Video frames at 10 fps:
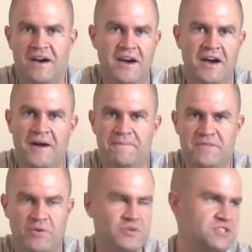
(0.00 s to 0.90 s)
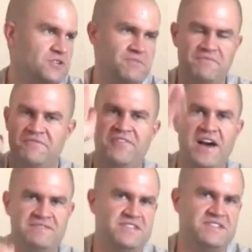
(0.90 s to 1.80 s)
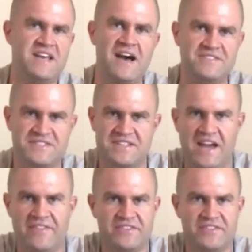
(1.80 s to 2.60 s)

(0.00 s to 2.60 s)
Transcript: We'll shoot them 5, 6 houses down.